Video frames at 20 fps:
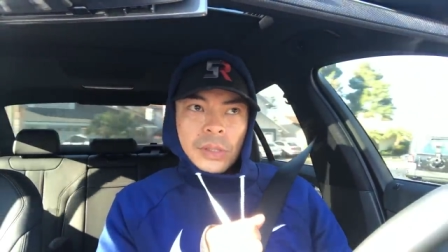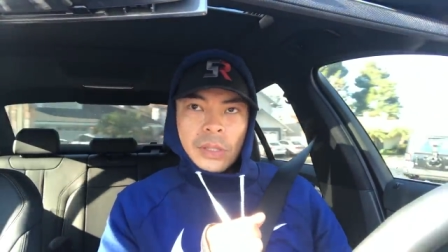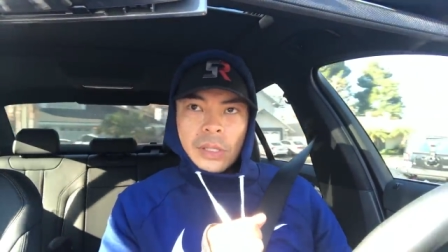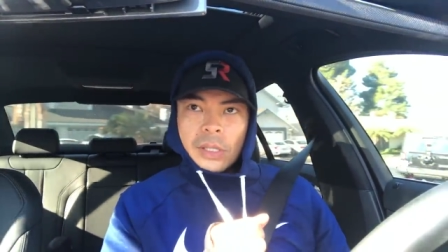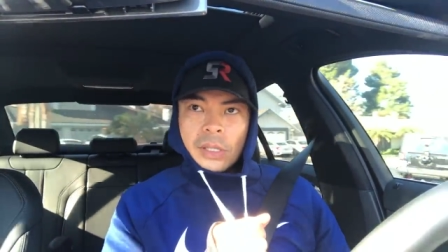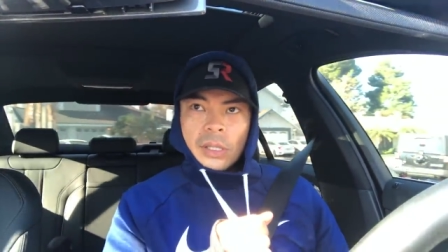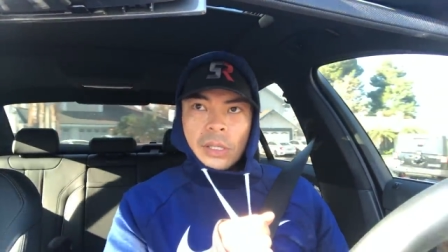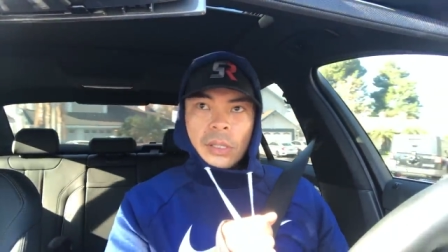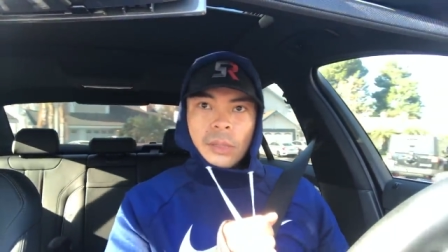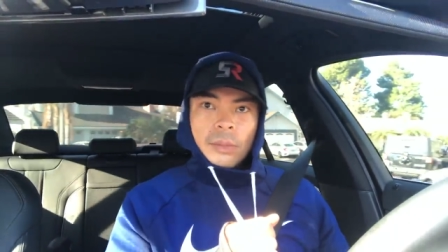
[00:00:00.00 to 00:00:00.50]

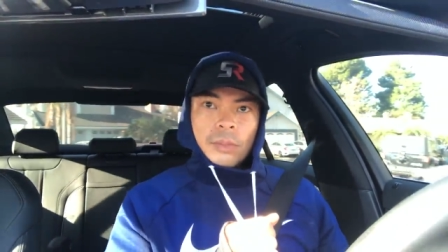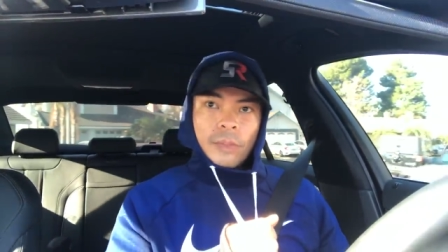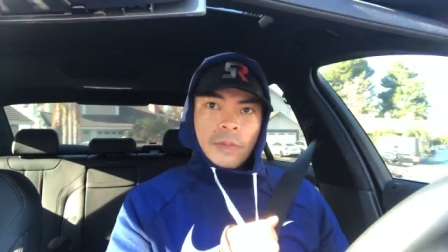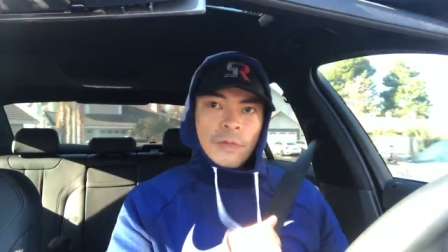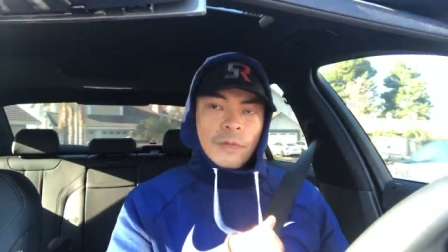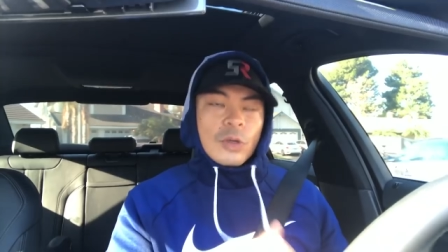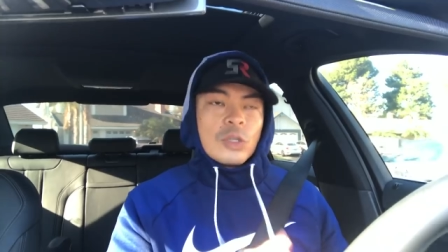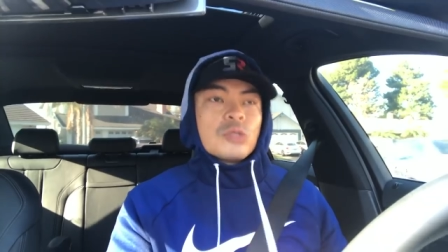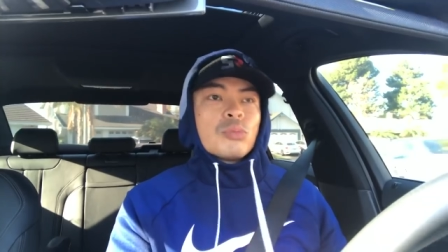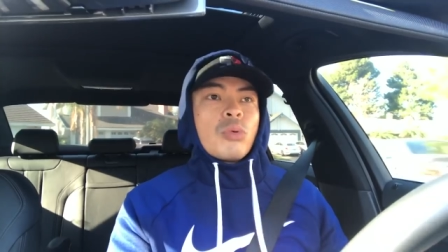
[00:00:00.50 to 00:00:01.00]
The
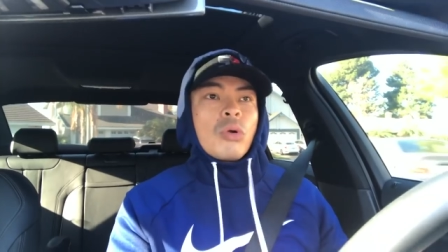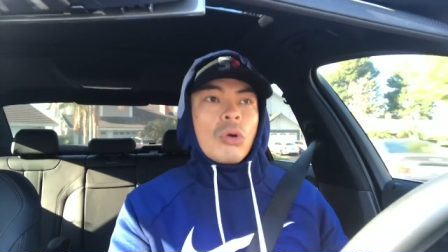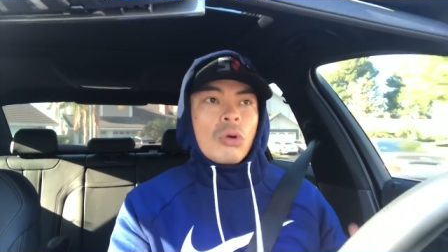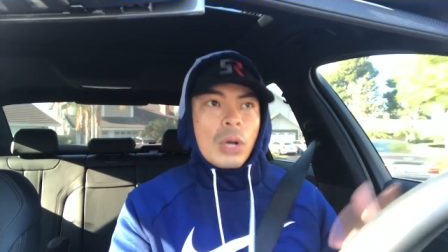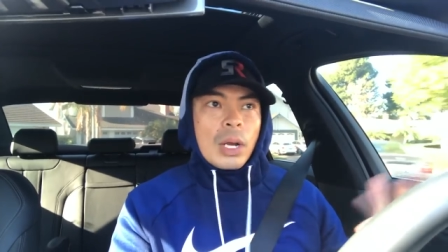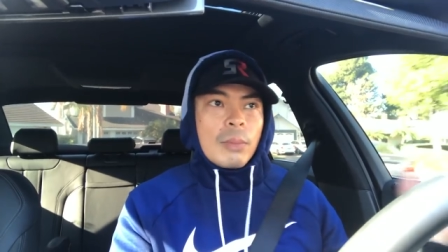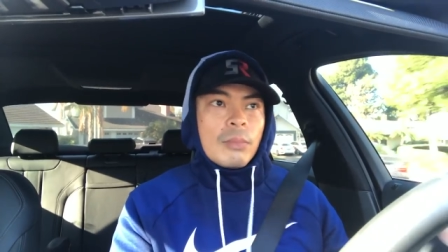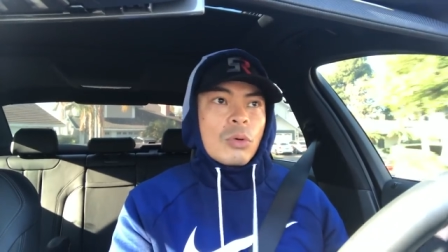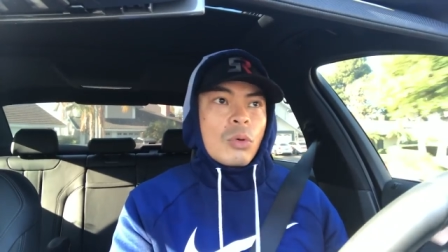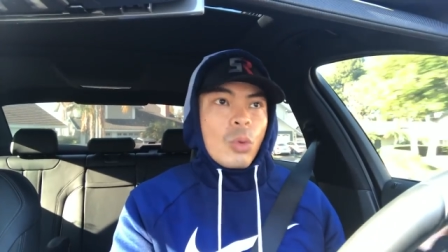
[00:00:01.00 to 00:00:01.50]
first
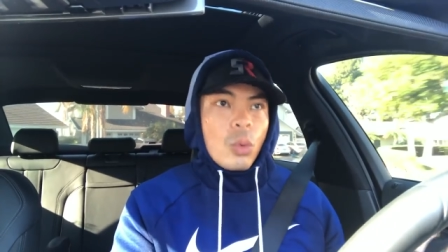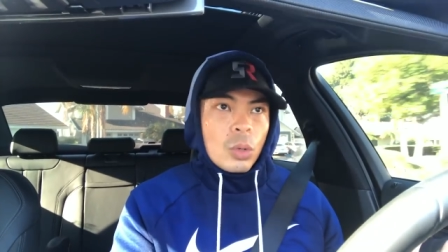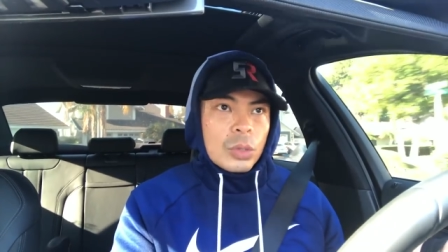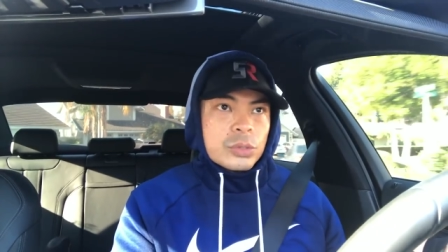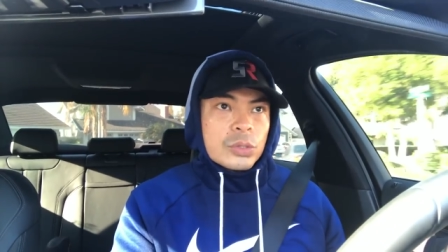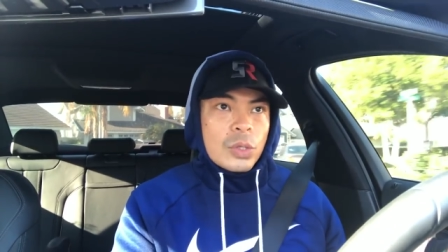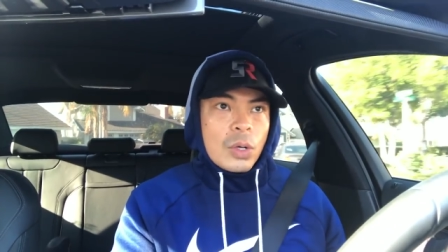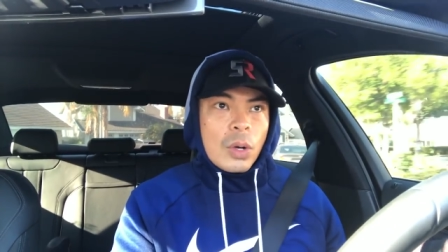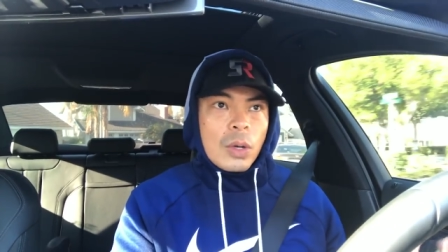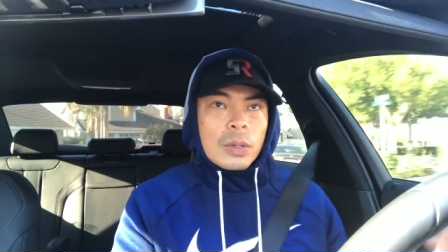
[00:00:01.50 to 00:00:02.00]
program, of
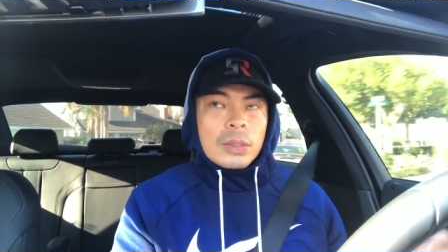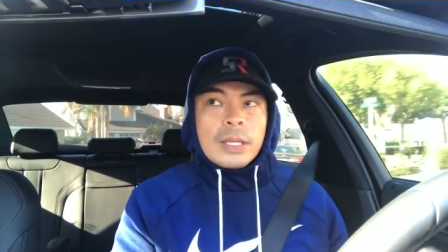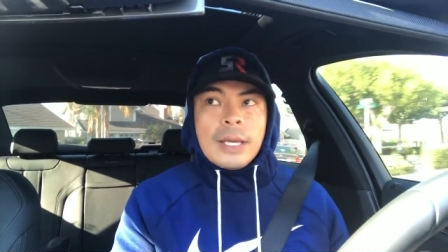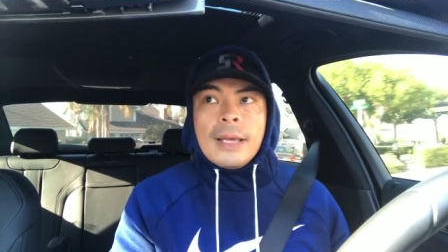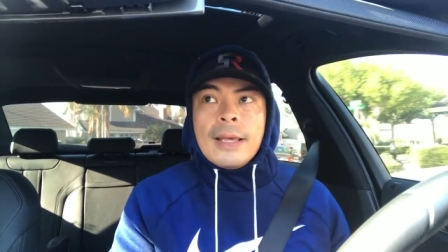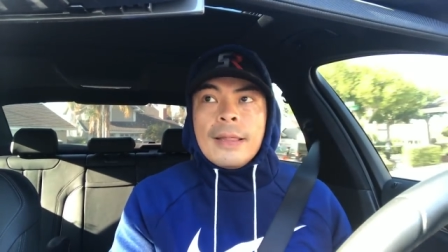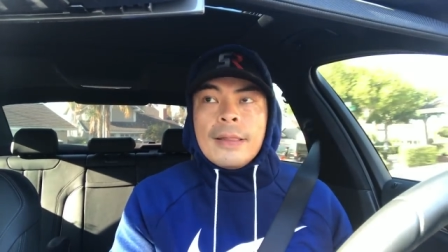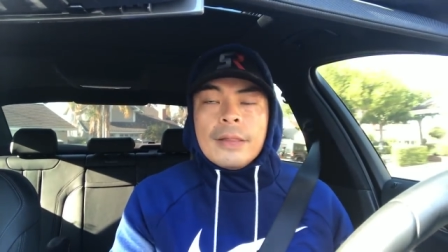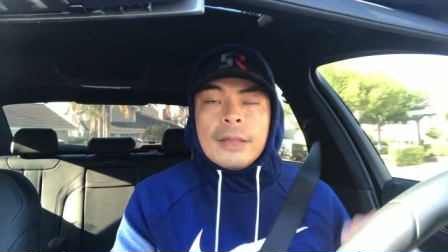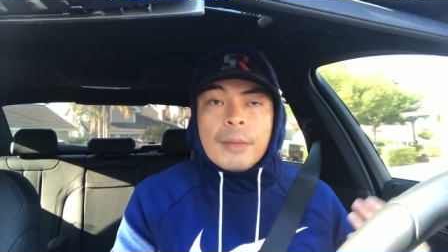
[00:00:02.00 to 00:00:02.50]
course, called
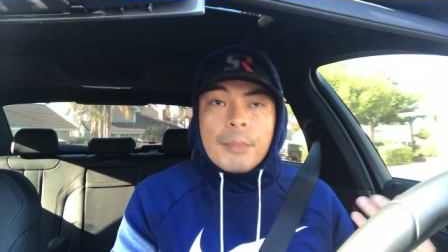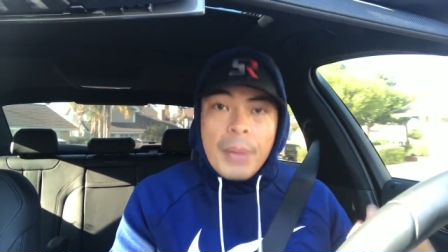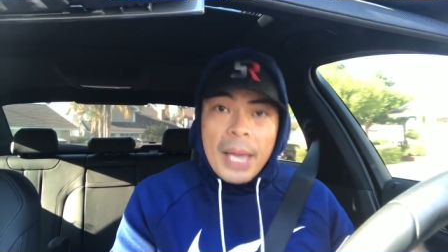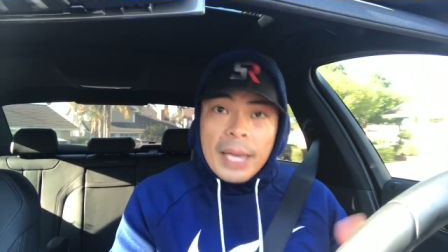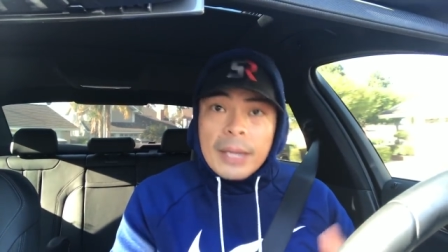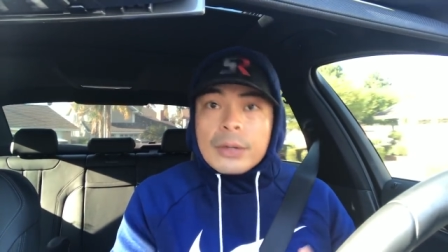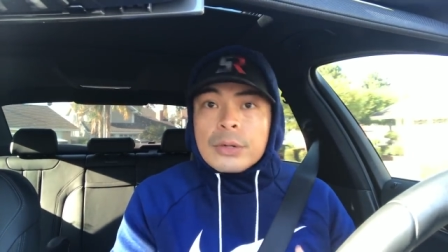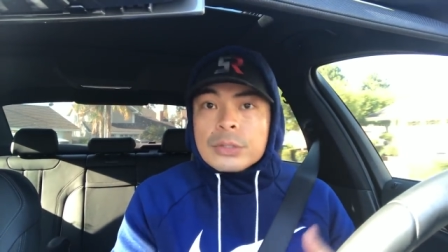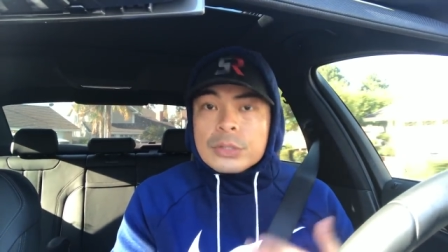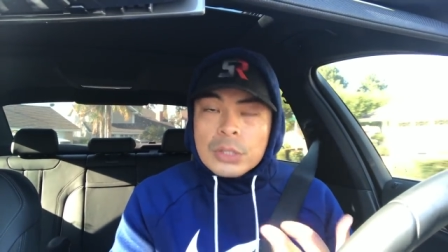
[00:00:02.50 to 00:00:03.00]
the
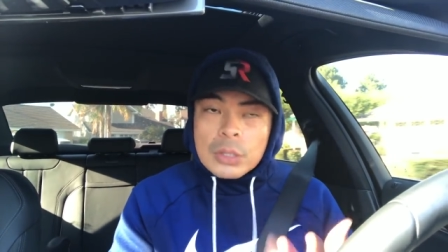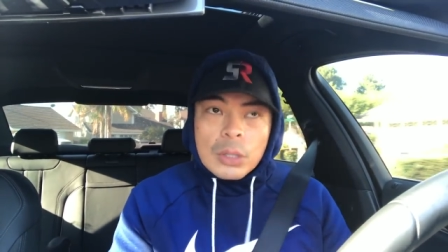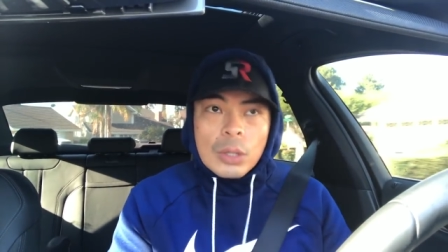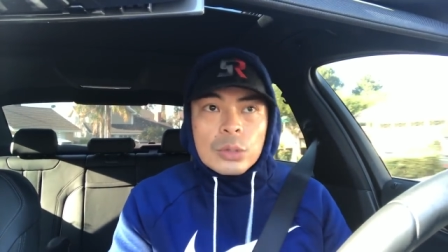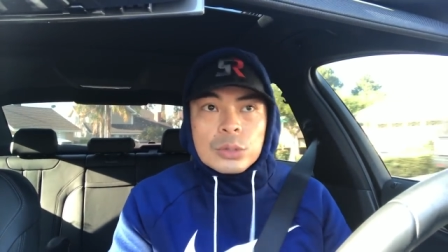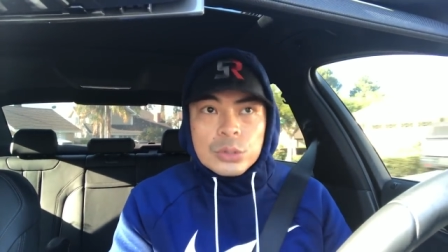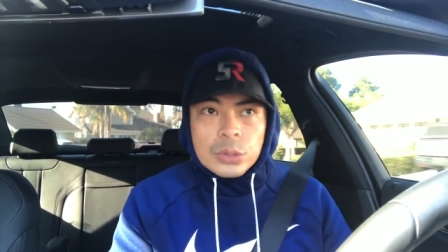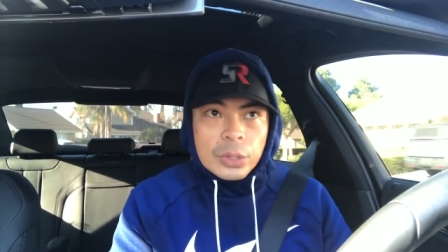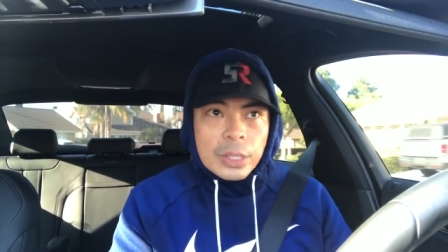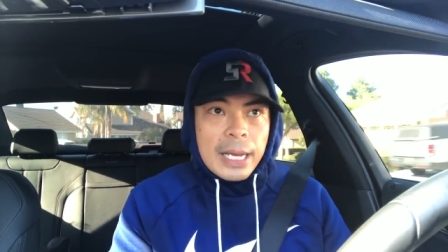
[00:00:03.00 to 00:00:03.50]
Banker's
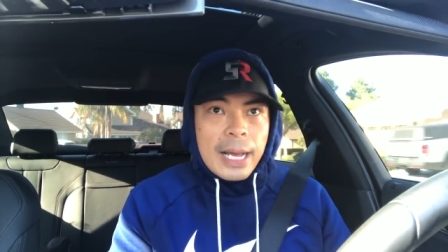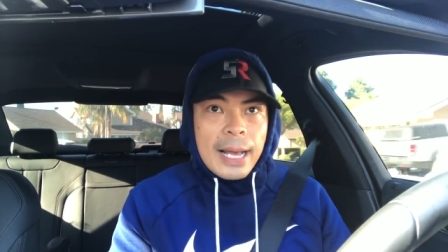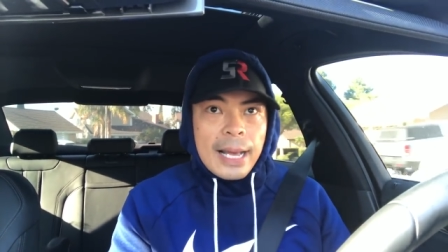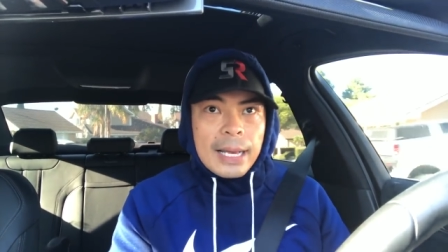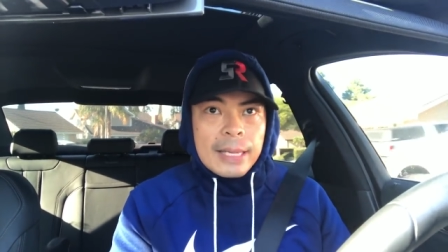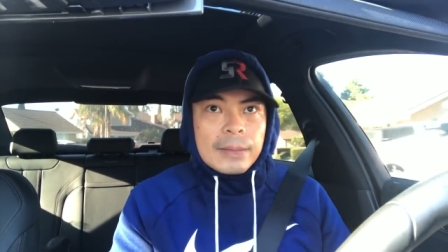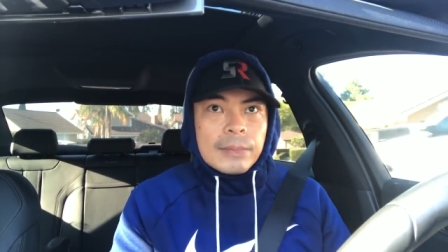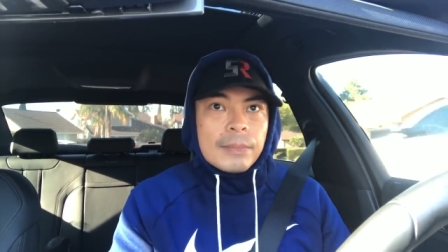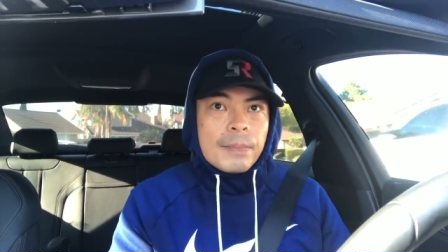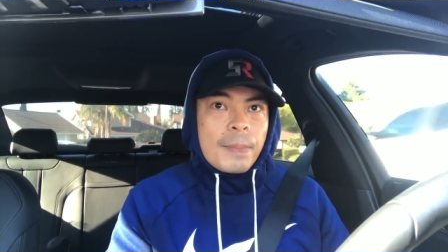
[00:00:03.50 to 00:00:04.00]
Closer
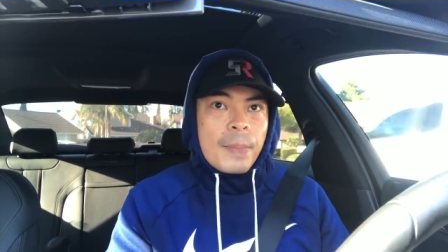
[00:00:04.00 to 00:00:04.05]
Guide.